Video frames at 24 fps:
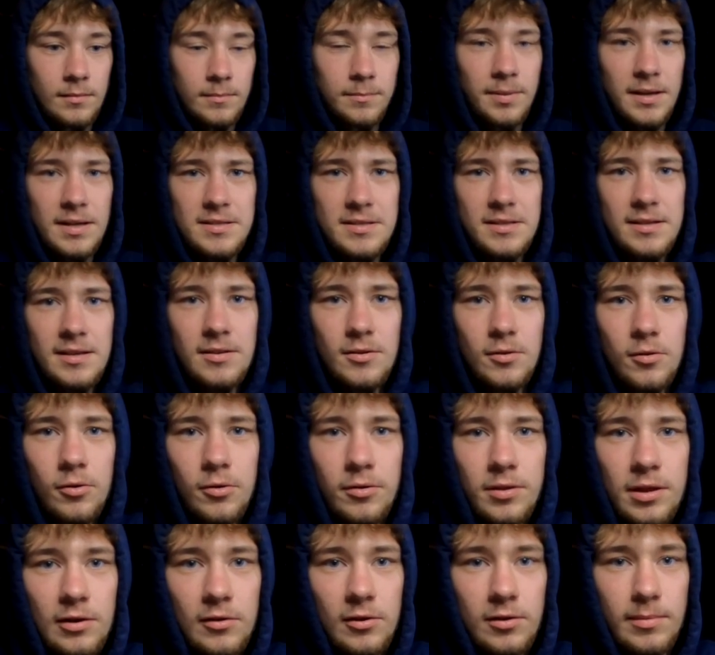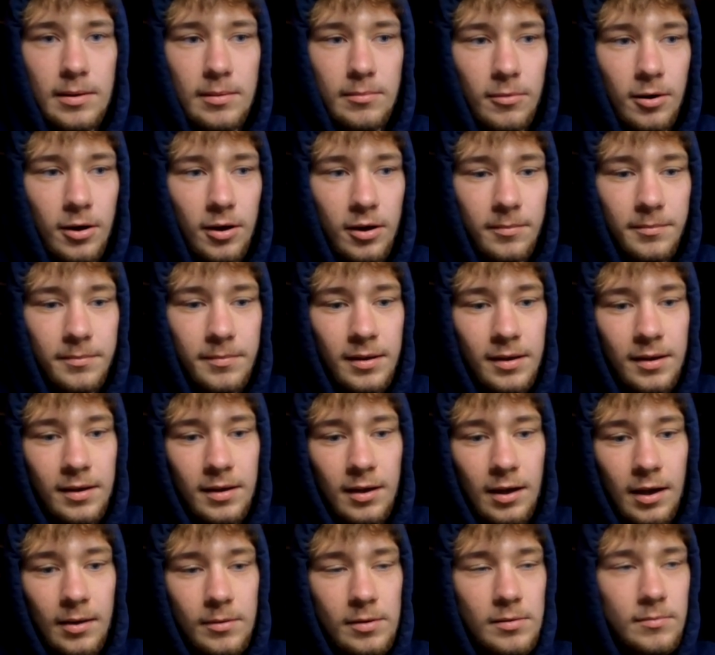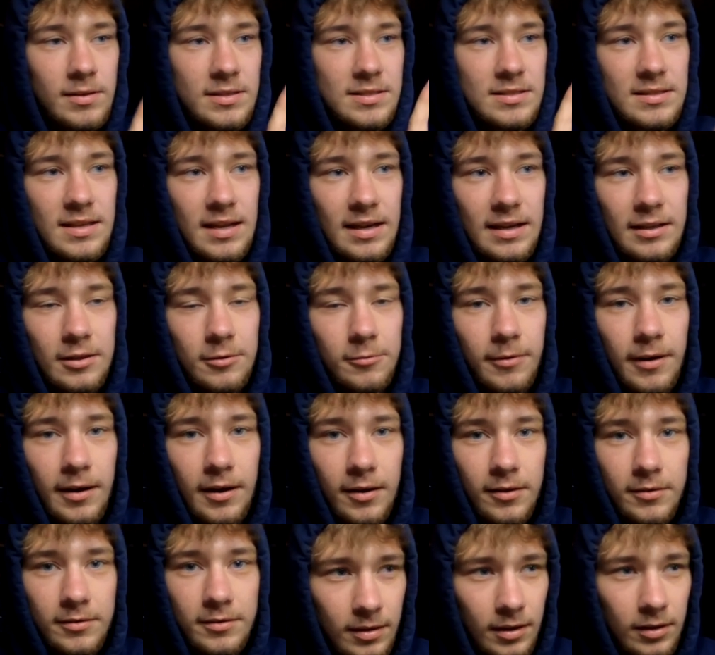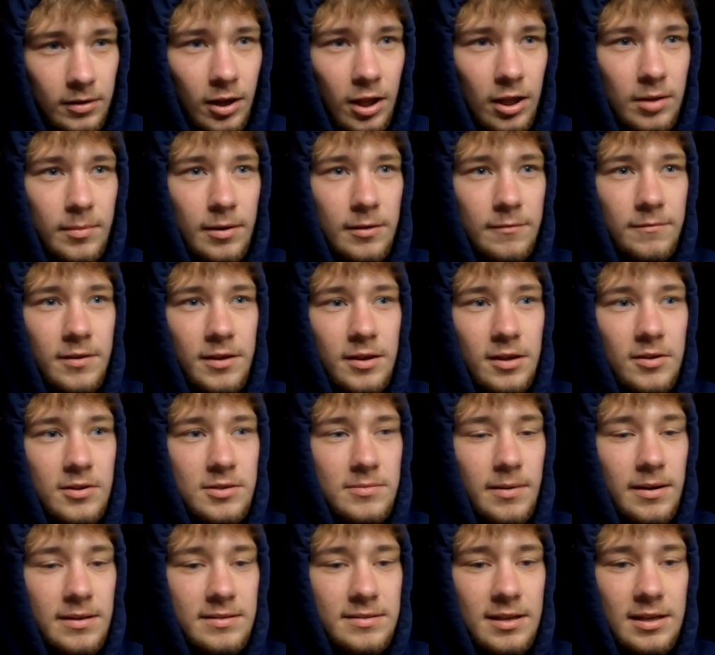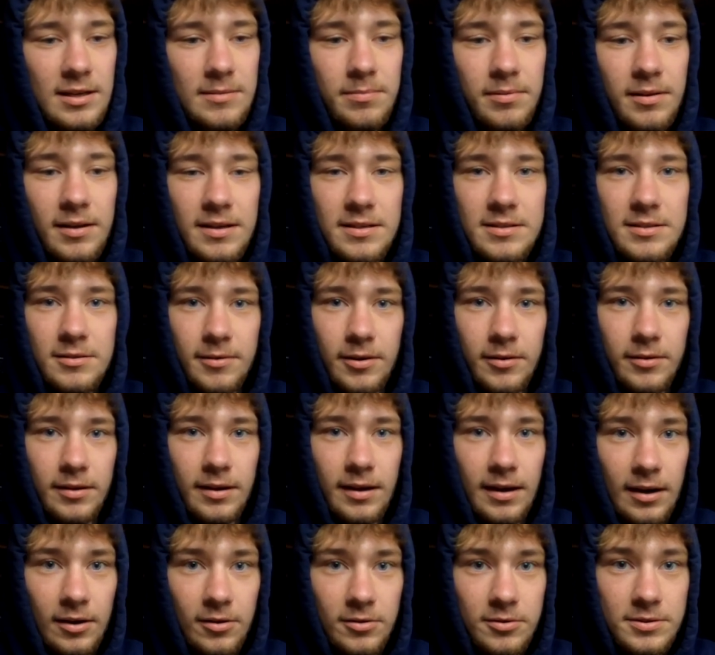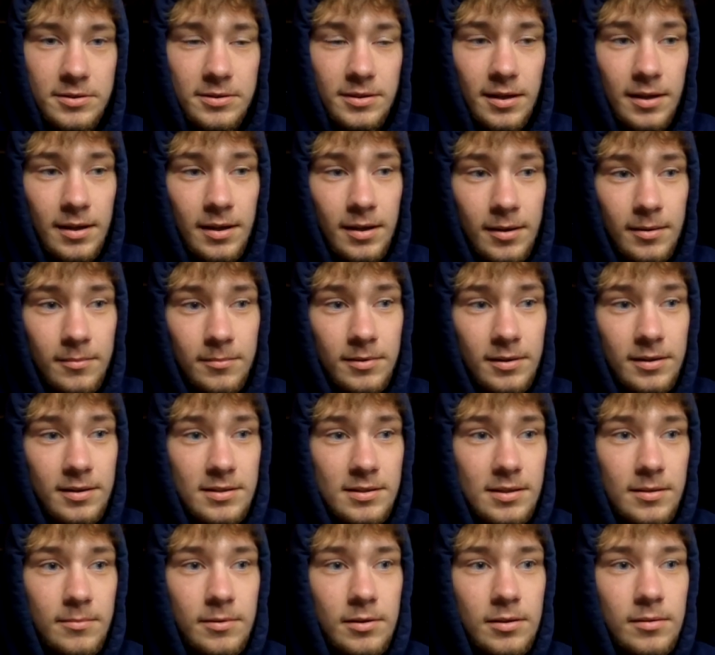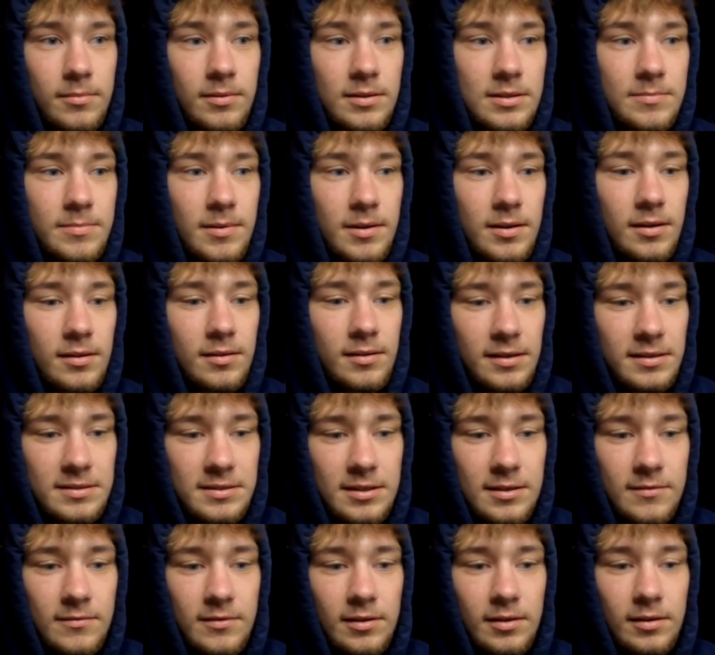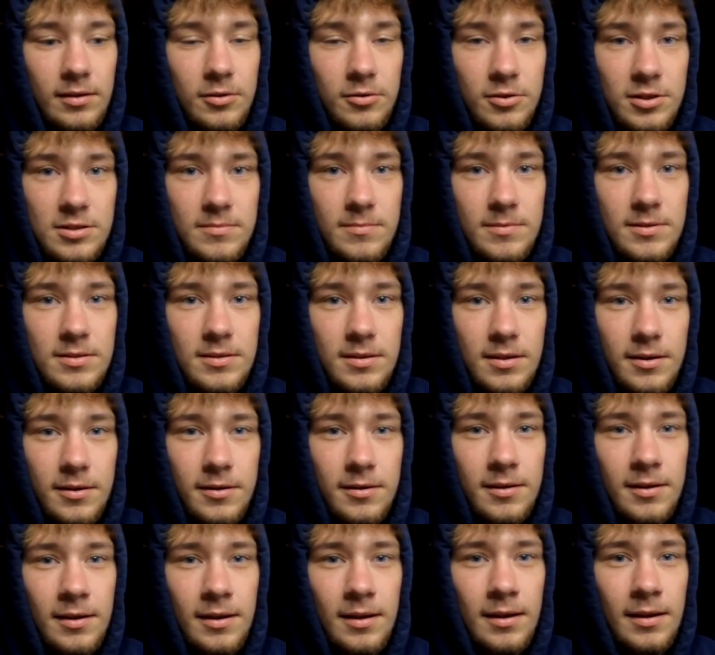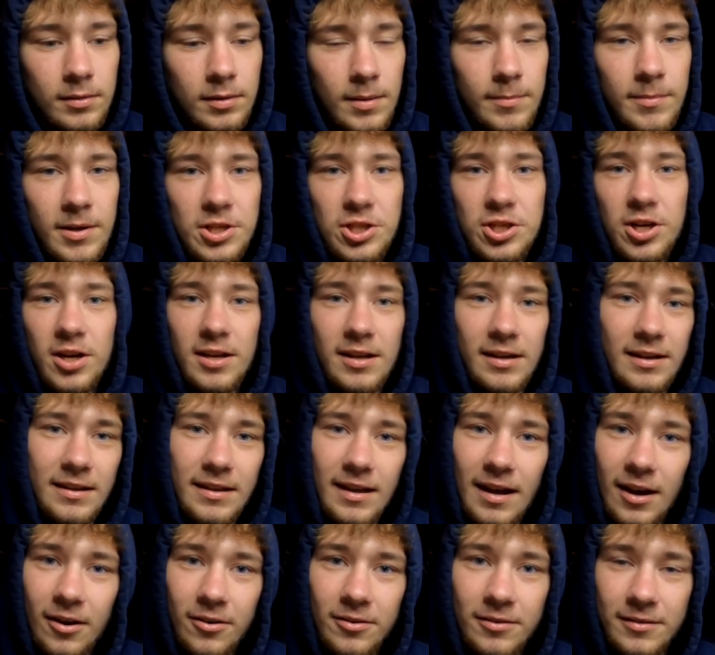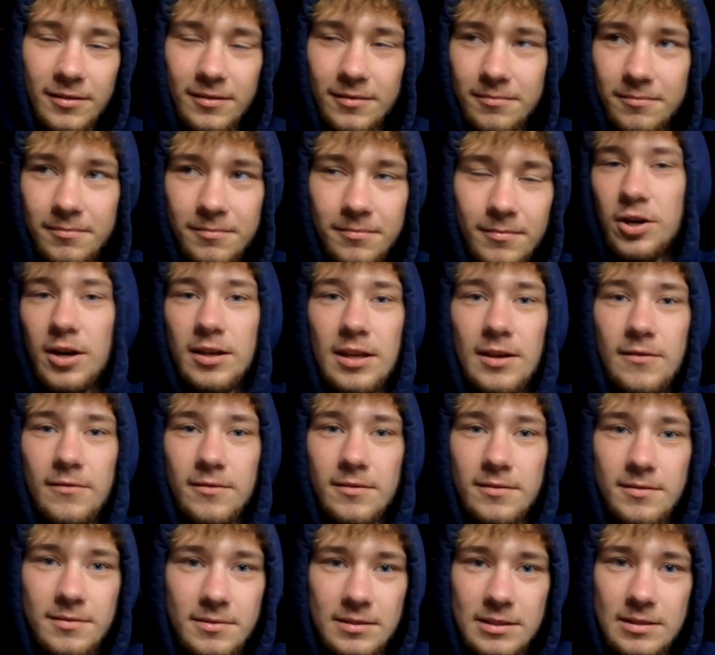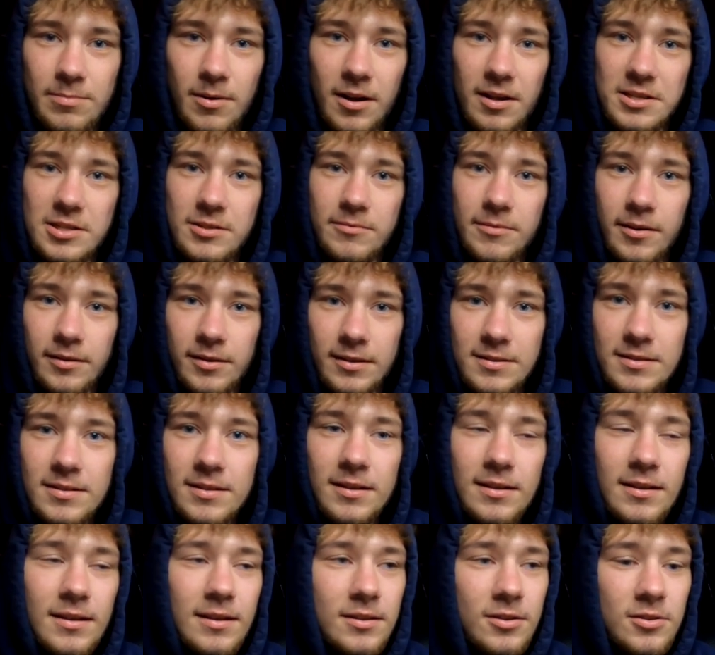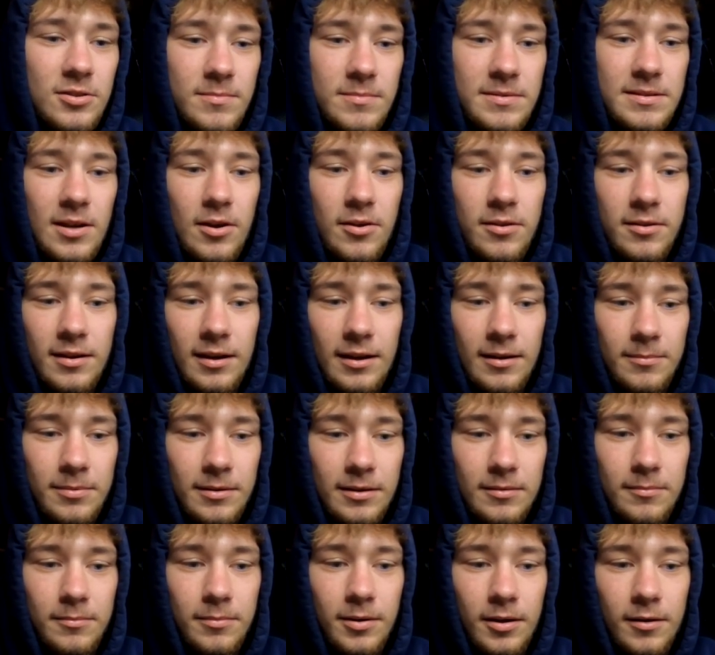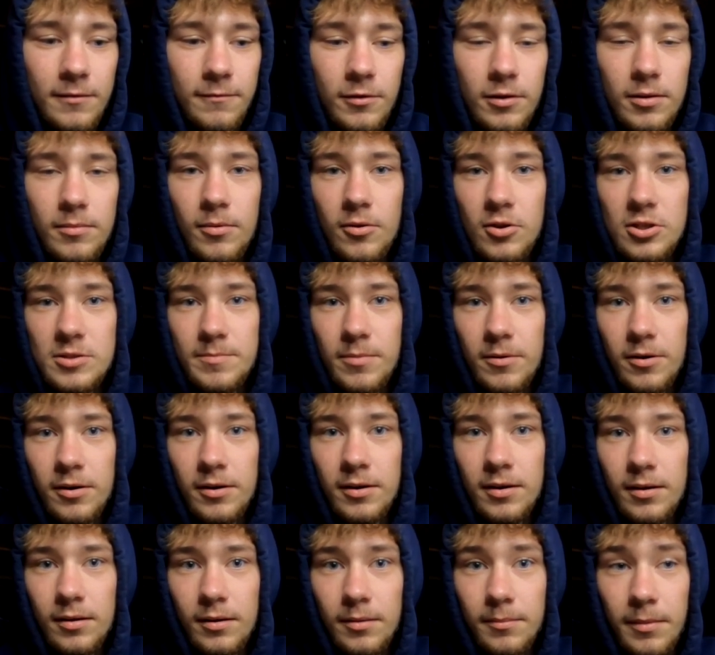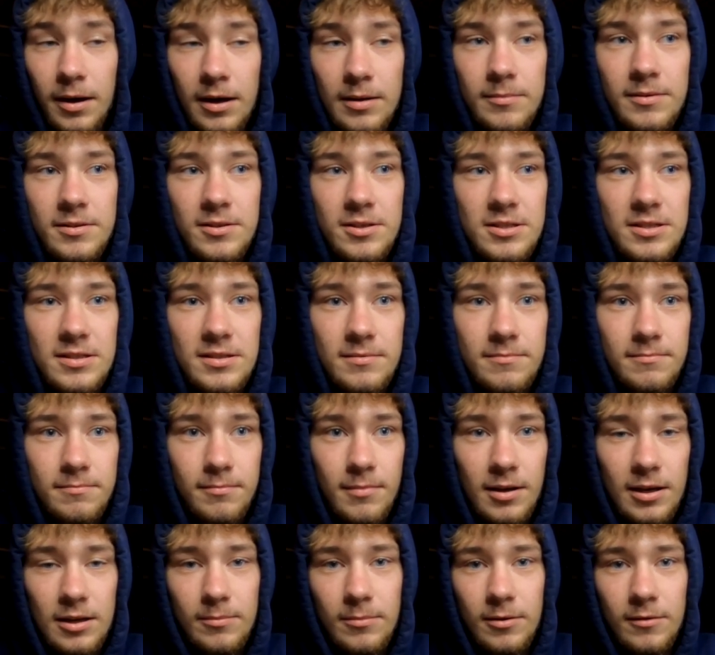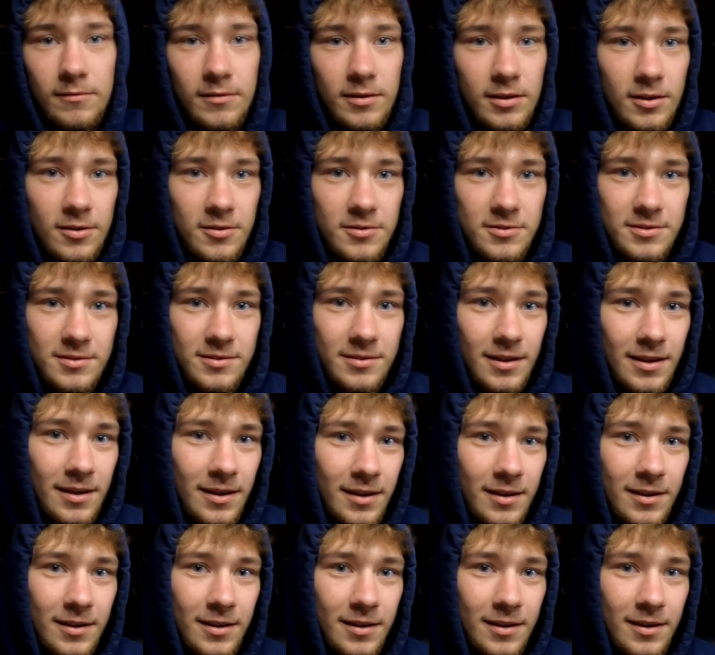Basically the whole thing with my mom, I'm going to be staying around. A lot of my videos might take place around the house because I'm going to be spending Thanksgiving and Christmas there. I'm going to try to get out and try different spots around the city, do some stealth camping, but for the most part I might be just making my videos